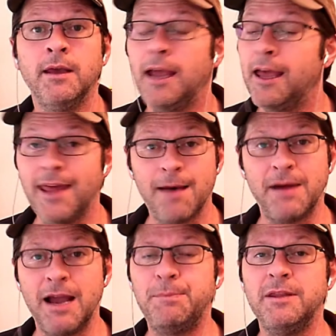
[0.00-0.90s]
And that
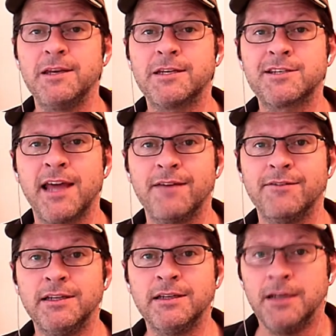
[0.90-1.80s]
might be the extent of it.
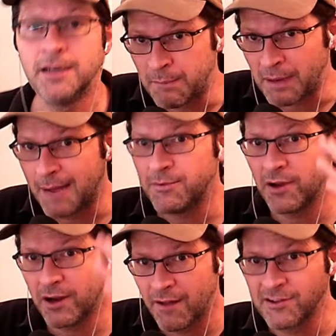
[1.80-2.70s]
But I'm
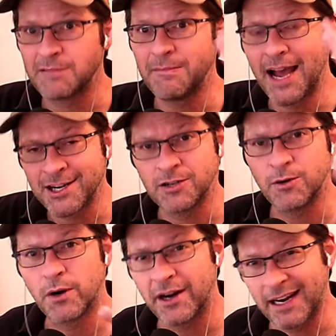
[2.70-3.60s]
doing all this imaginal
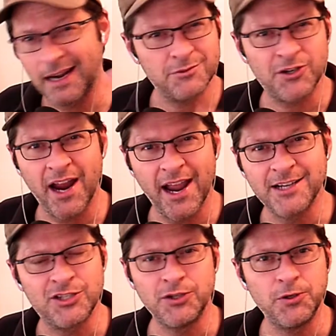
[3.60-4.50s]
work and I'm trying
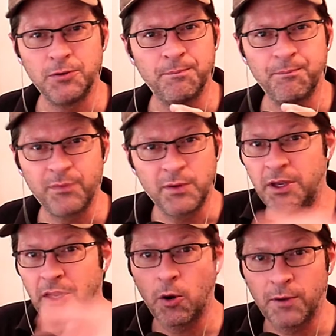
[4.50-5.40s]
to,
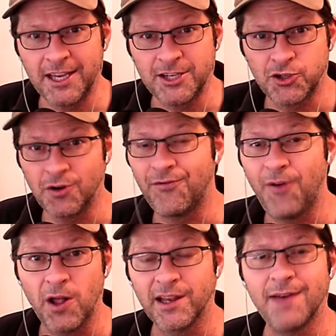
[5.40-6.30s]
you know, get you to
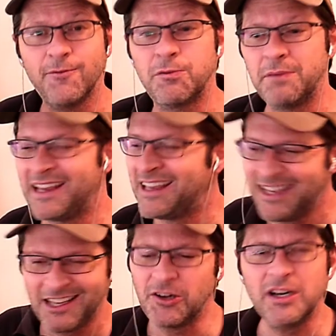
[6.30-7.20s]
fall in love with me.
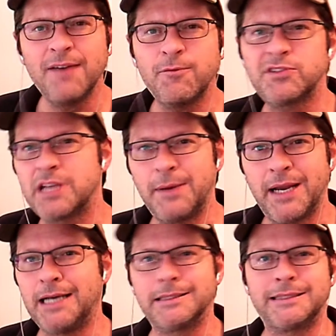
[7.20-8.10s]
You're in love with someone
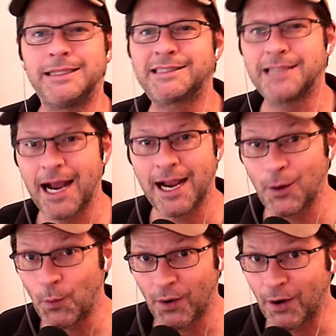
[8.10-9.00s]
else. It's not going to
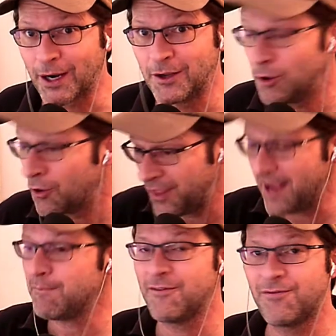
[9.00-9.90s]
work. You'll think
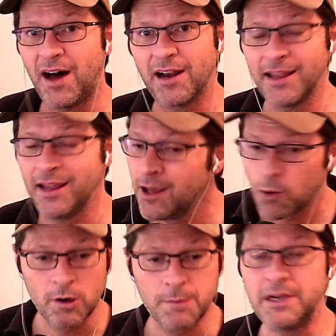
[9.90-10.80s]
of me fondly.
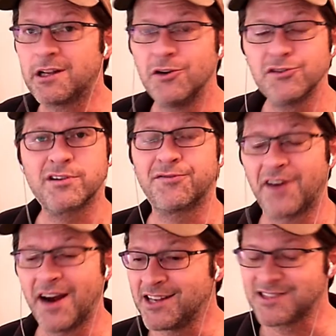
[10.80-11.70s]
We'll be closer
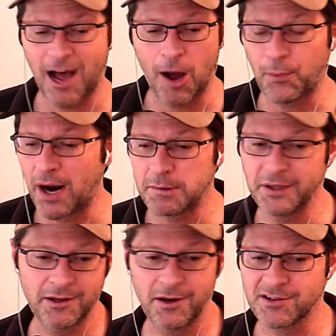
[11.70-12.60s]
friends. I'll probably
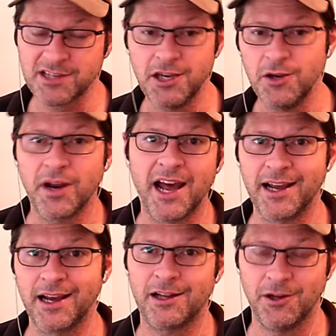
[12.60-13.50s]
notice that you and I
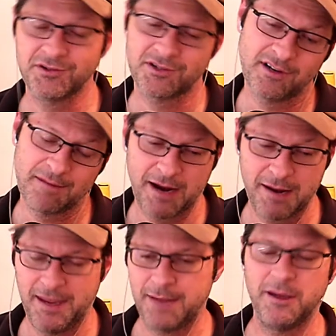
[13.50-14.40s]
get closer and it might
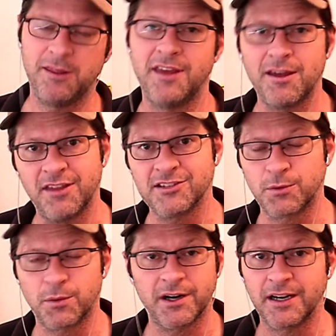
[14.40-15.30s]
make me think things are
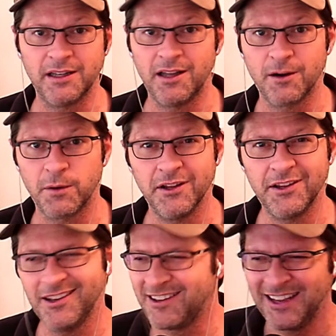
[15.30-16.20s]
working along really
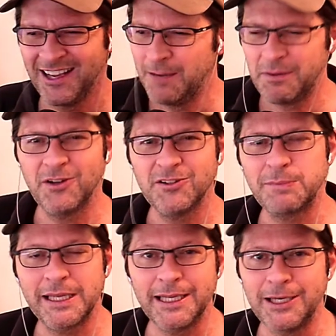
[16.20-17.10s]
good. But
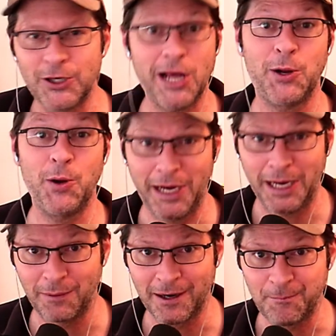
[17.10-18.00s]
ultimately, you're not going
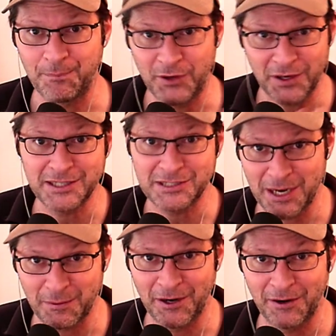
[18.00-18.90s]
anywhere. You're going to stay
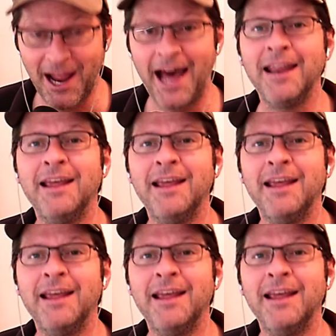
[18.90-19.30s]
where you're at.